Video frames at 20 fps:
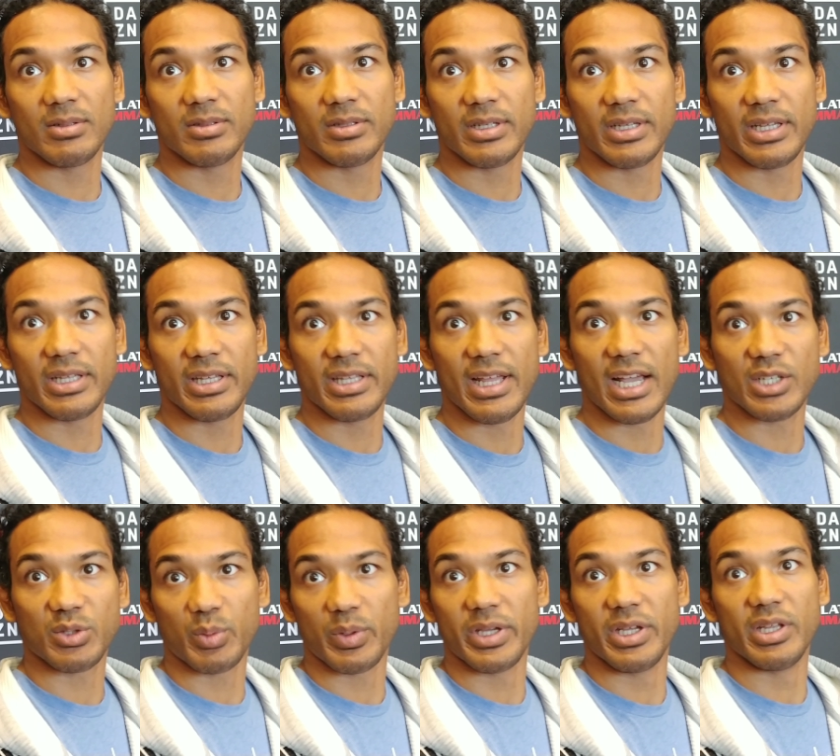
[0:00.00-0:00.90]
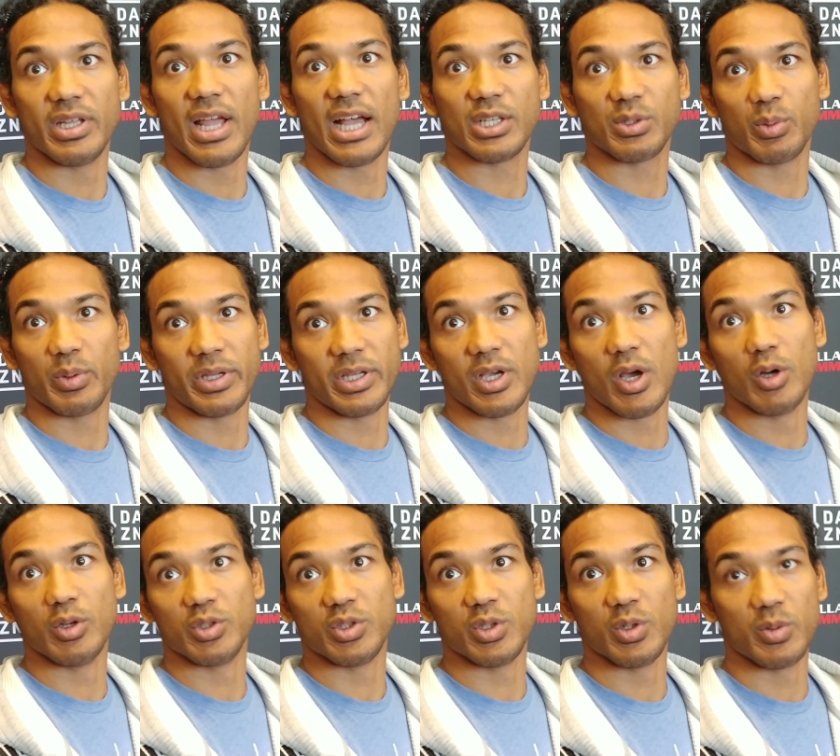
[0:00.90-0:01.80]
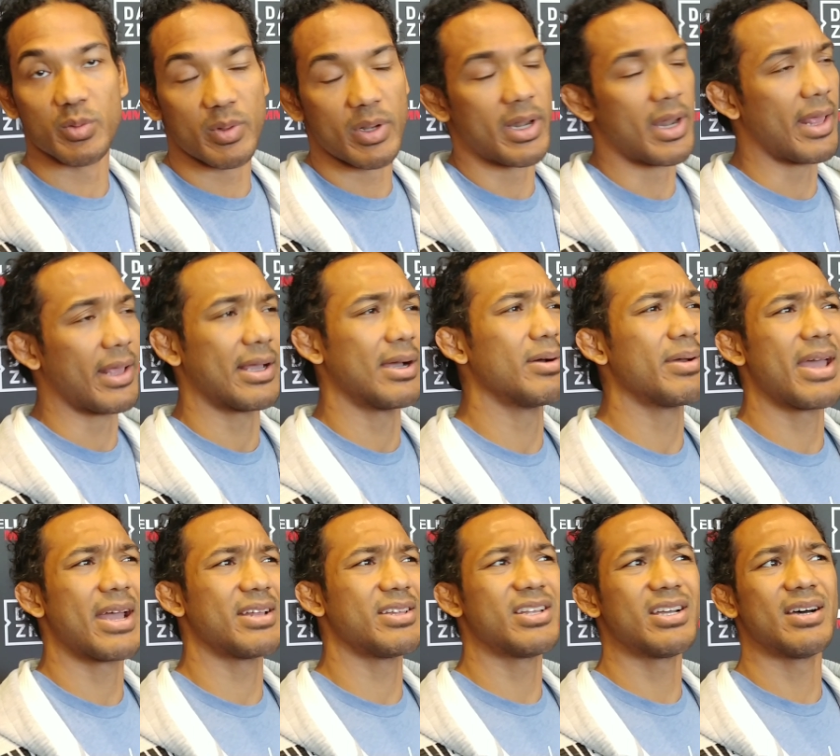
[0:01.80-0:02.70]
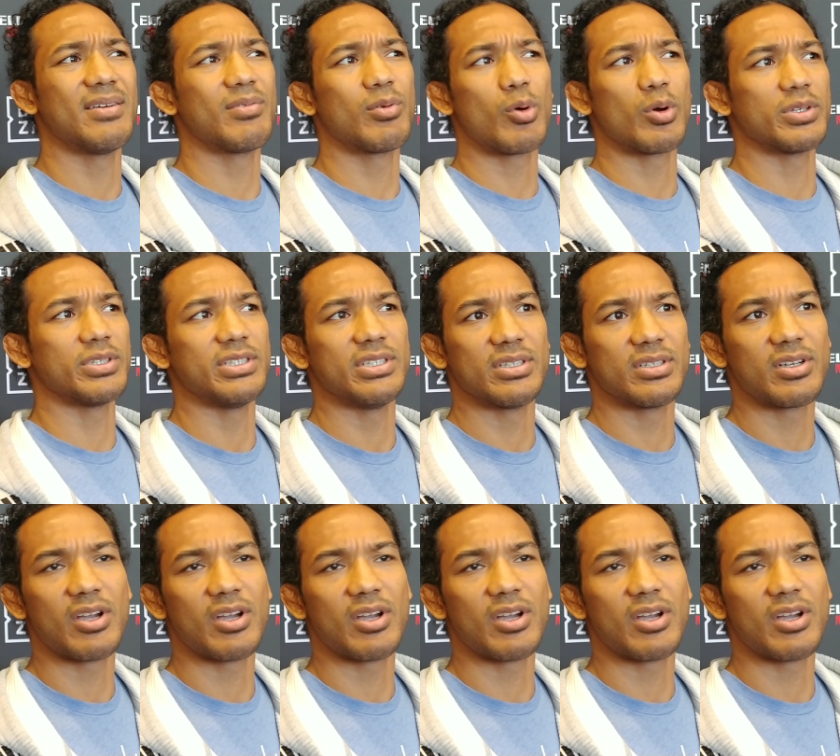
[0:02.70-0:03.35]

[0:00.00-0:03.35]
that's what he goes to. And like, oh yeah, duh, of course.